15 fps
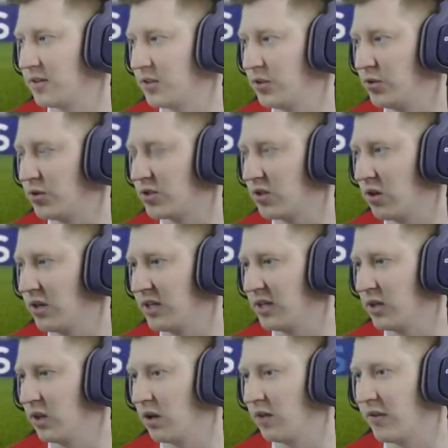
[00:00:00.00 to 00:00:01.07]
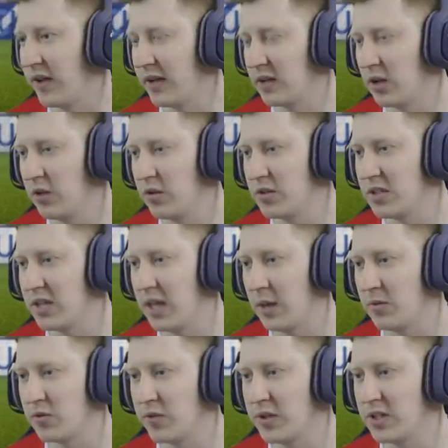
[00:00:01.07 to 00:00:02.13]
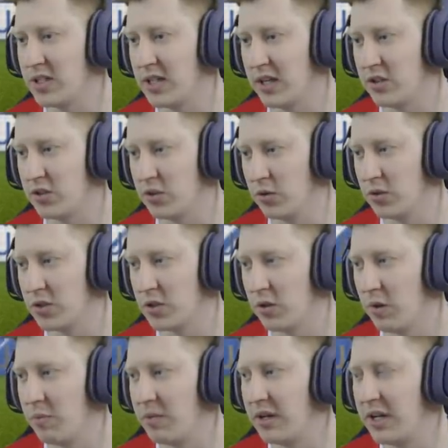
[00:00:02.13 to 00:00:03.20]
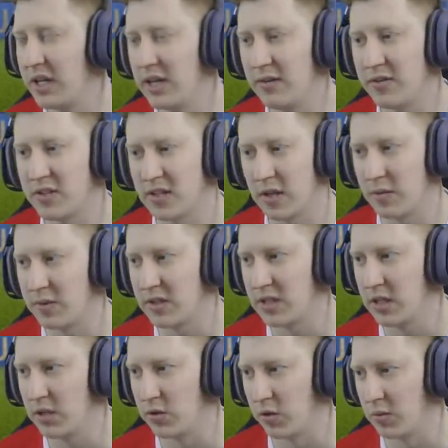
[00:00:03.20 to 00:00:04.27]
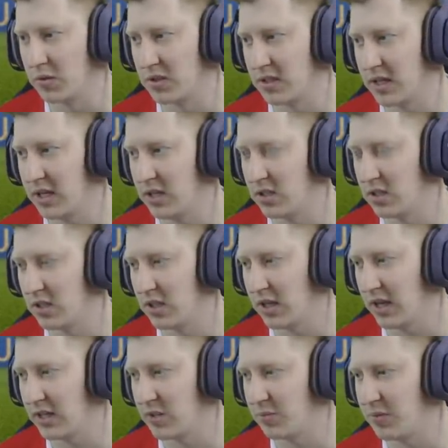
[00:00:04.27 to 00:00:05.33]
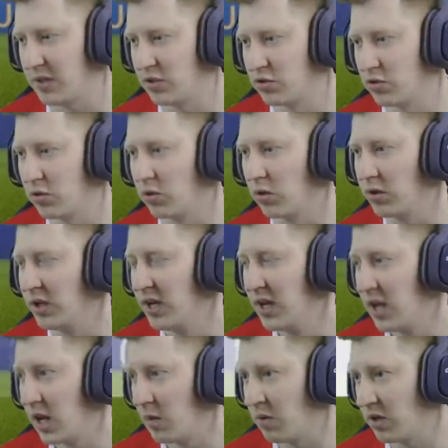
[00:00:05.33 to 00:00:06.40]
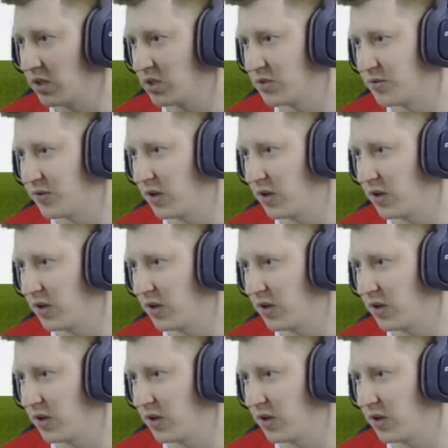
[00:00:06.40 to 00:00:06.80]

the new signing. I've had loads of games rescheduled, so I believe the Champions League group stage has been drawn. Am I as